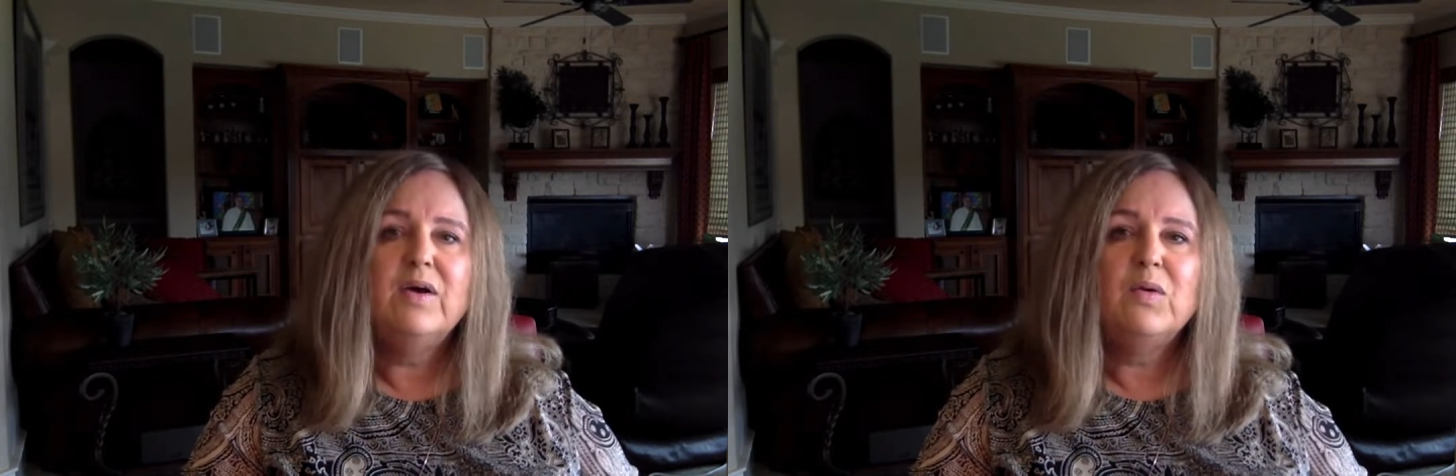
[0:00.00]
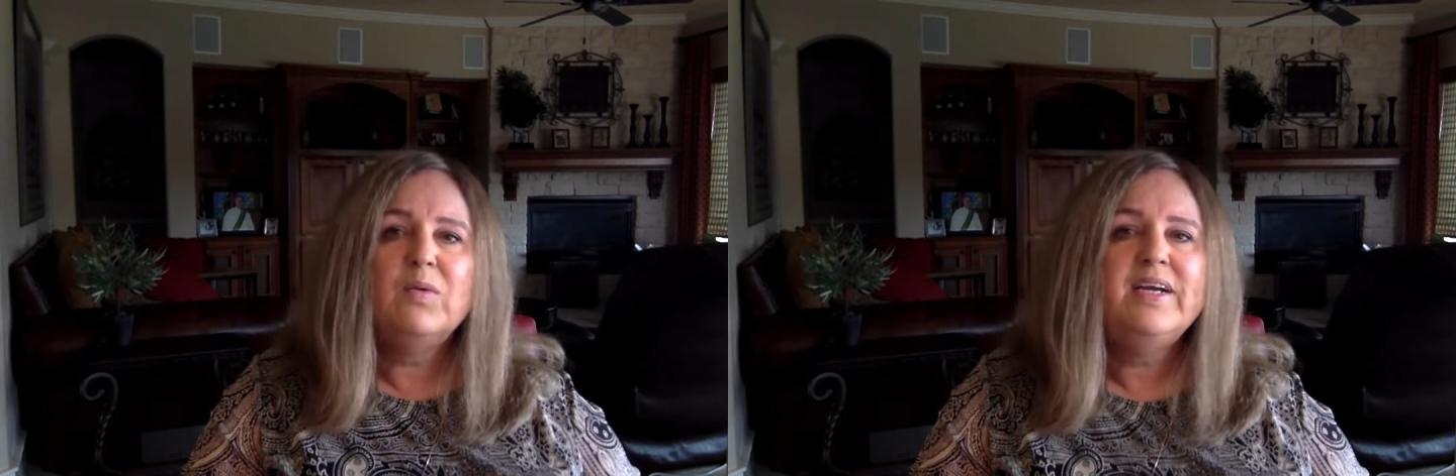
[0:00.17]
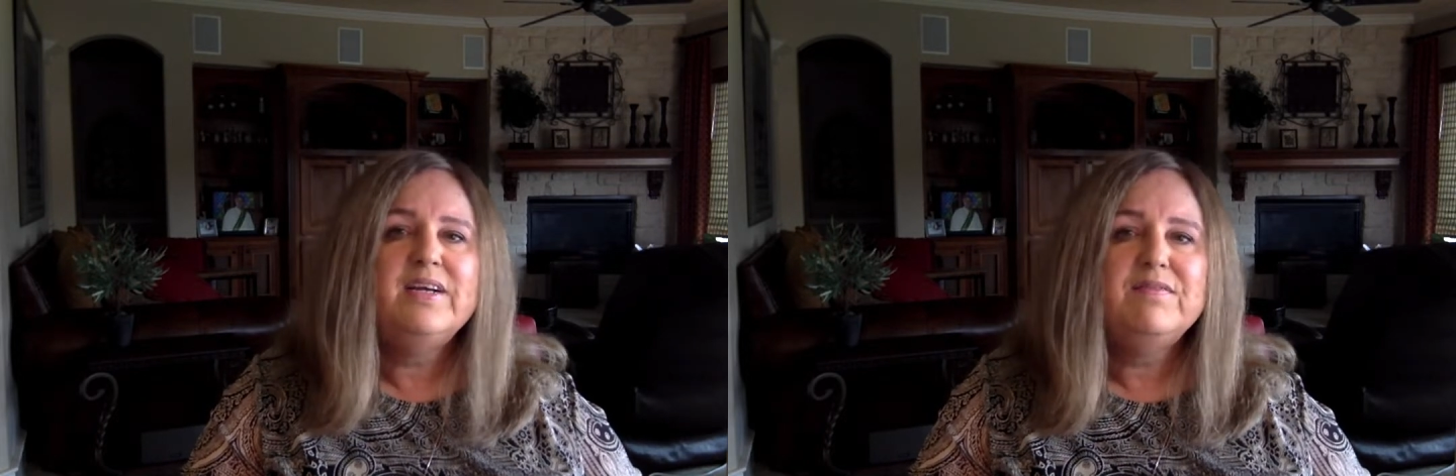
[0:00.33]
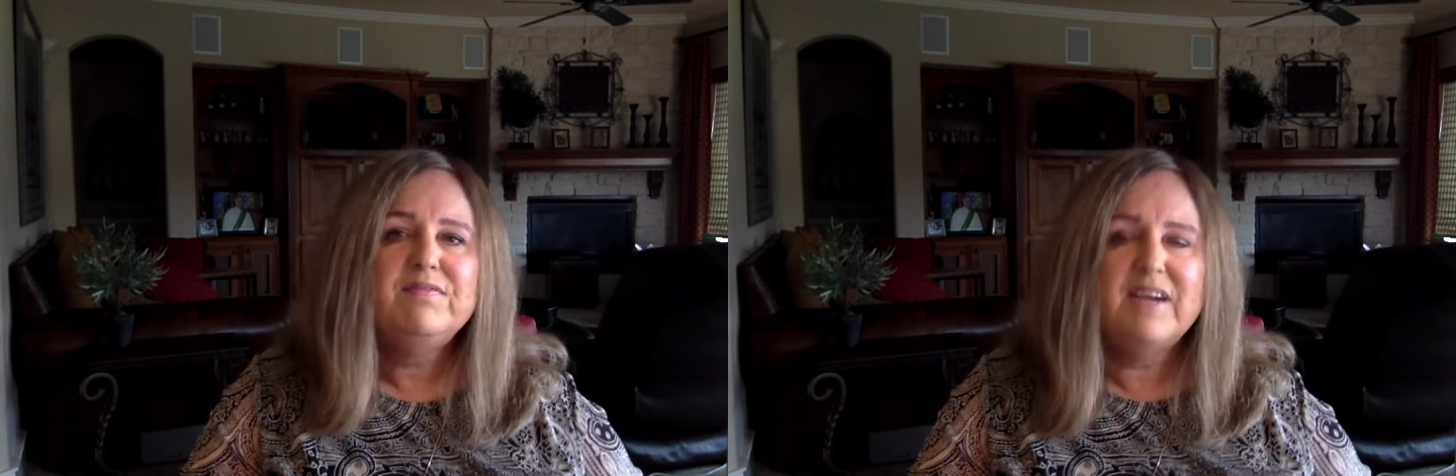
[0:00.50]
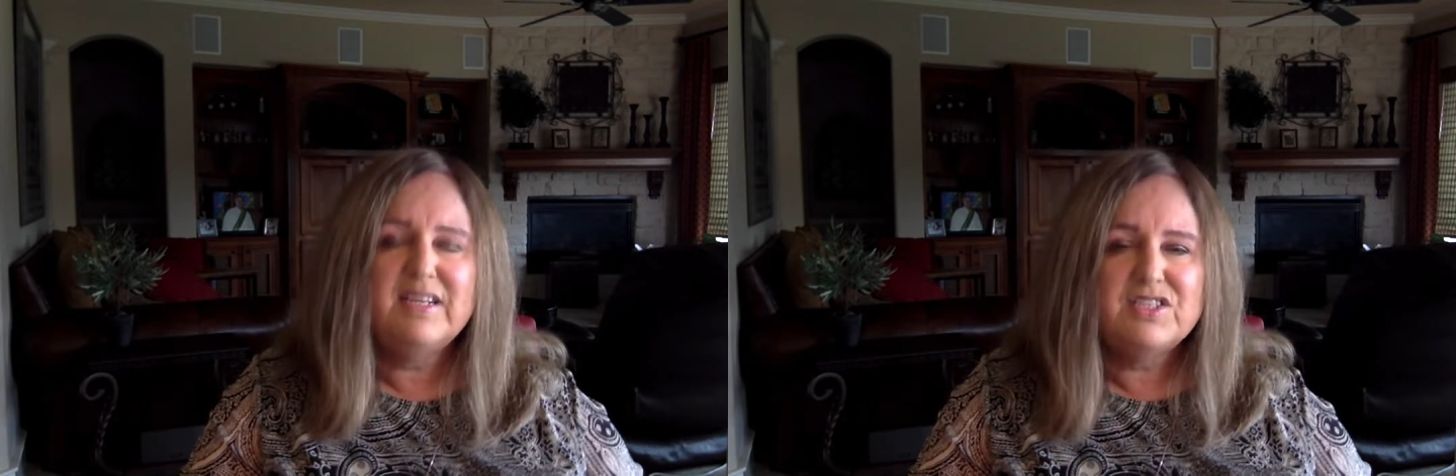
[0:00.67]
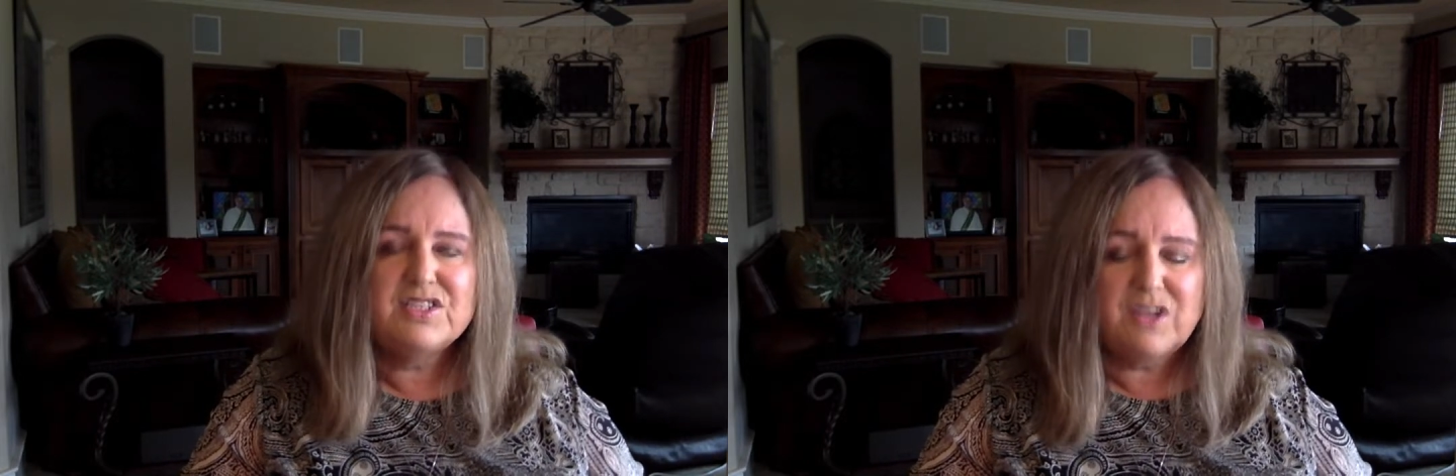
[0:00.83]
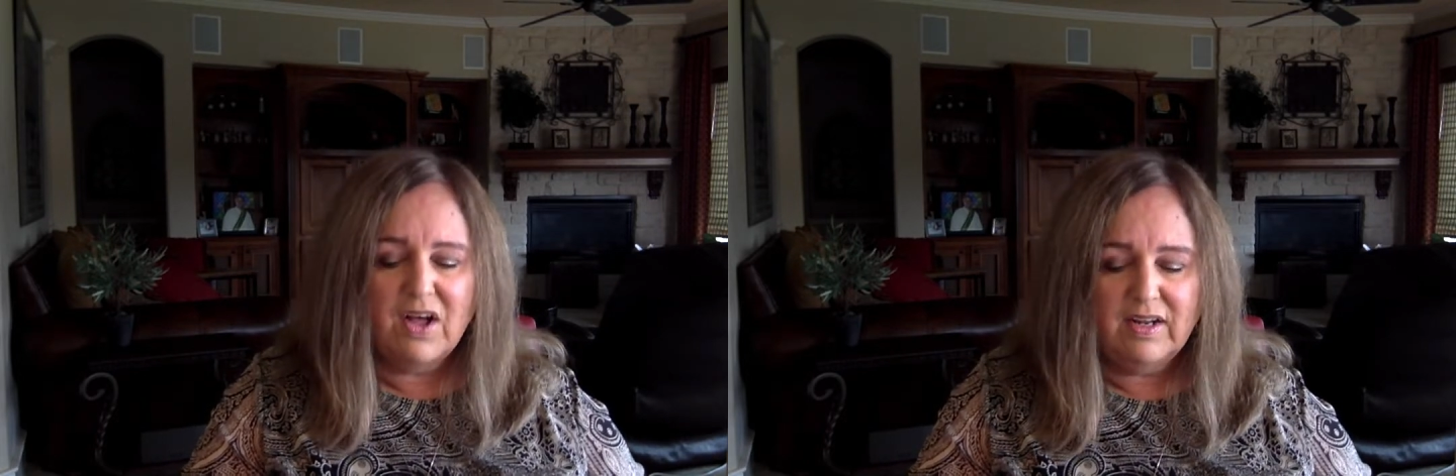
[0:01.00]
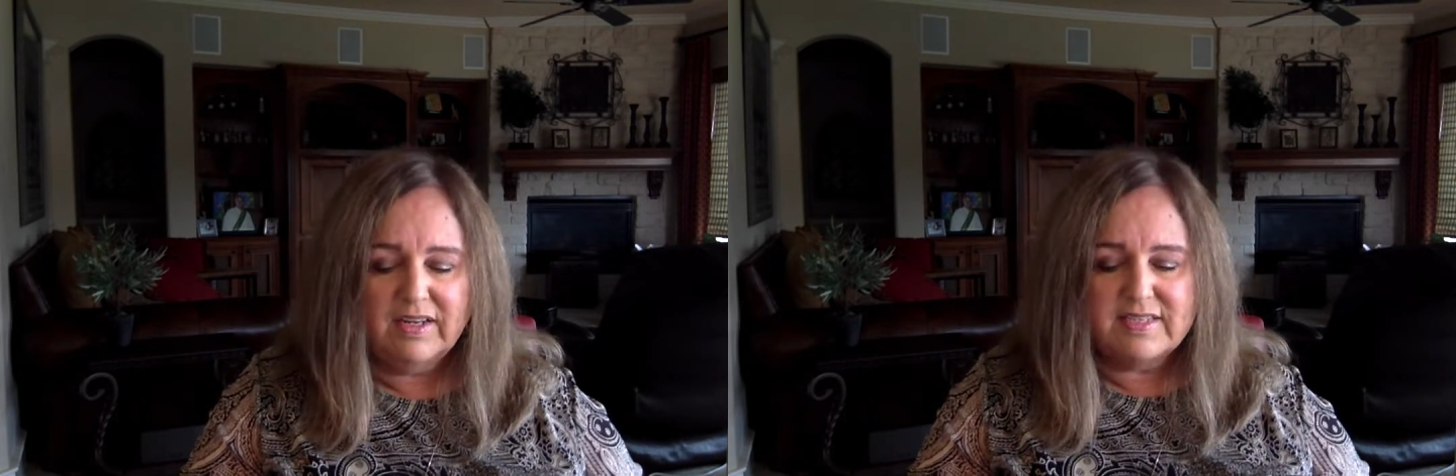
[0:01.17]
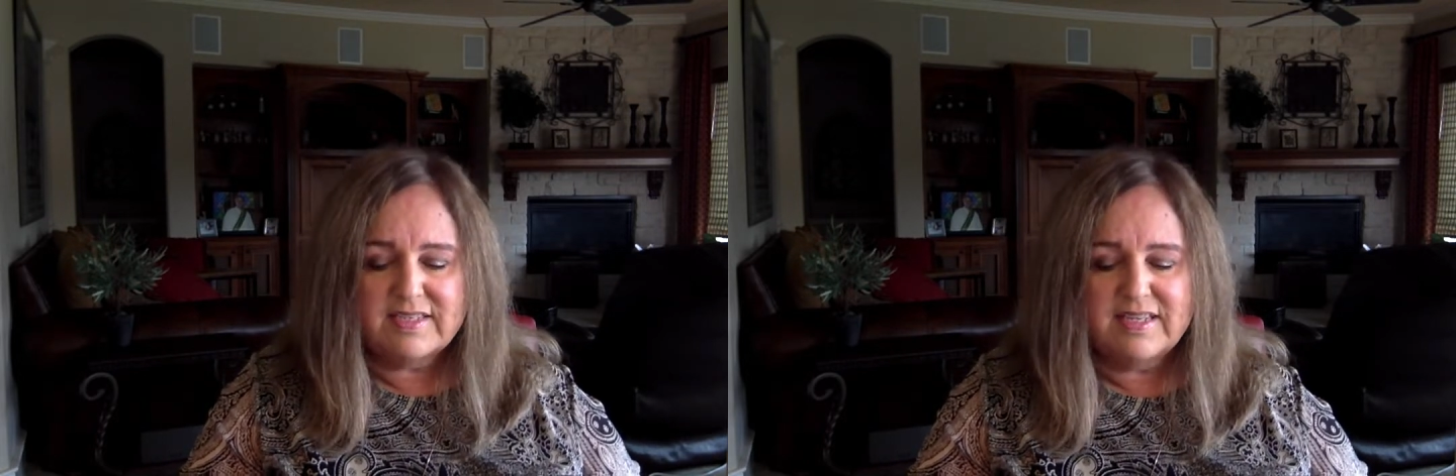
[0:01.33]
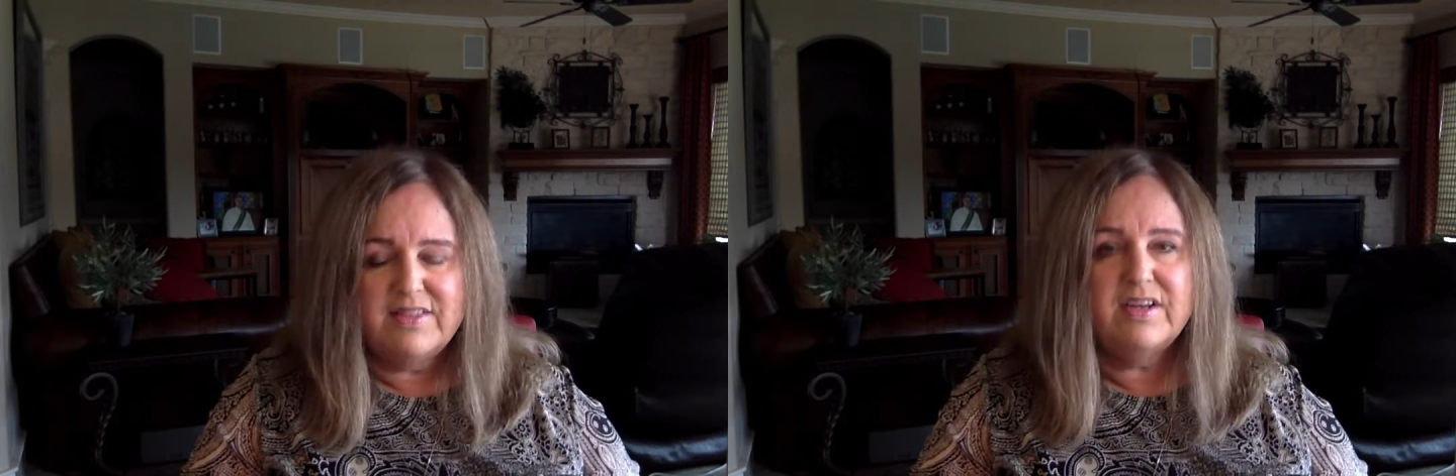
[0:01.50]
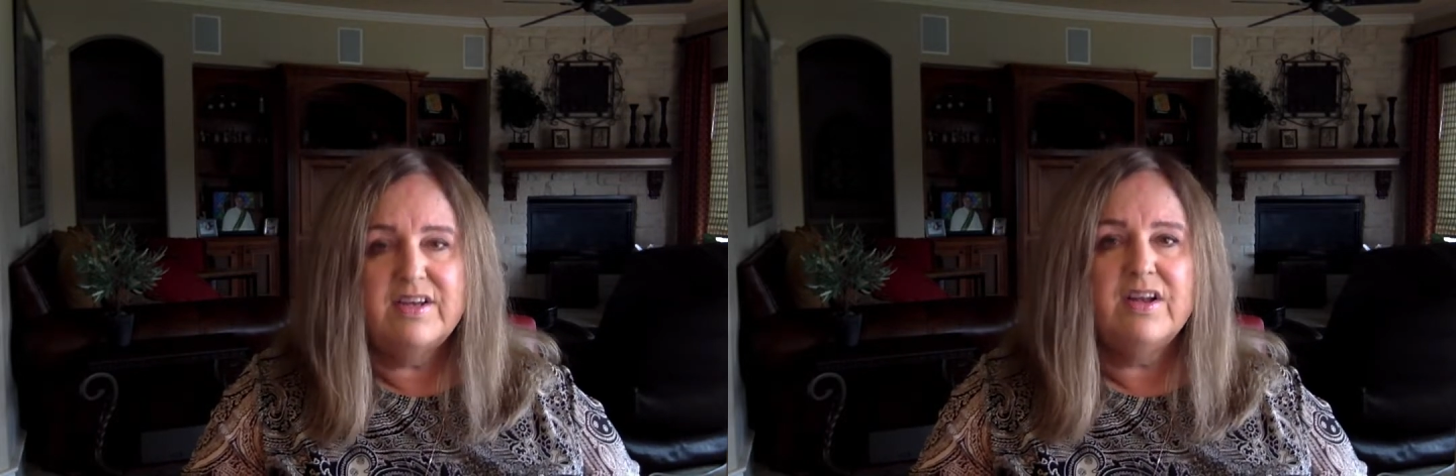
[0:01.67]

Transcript: we can find solace in the